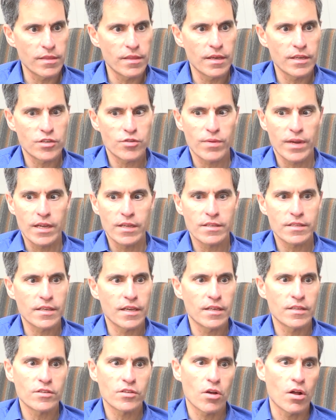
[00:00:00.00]
that
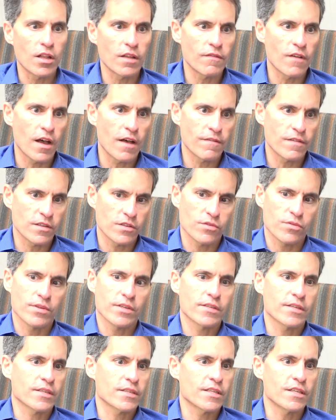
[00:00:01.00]
transcends all of Office
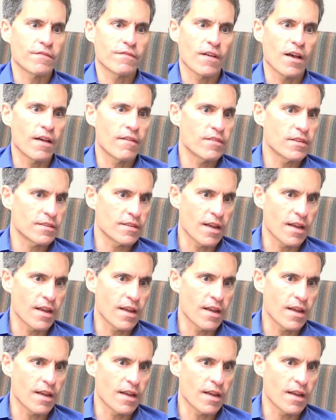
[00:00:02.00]
365. It's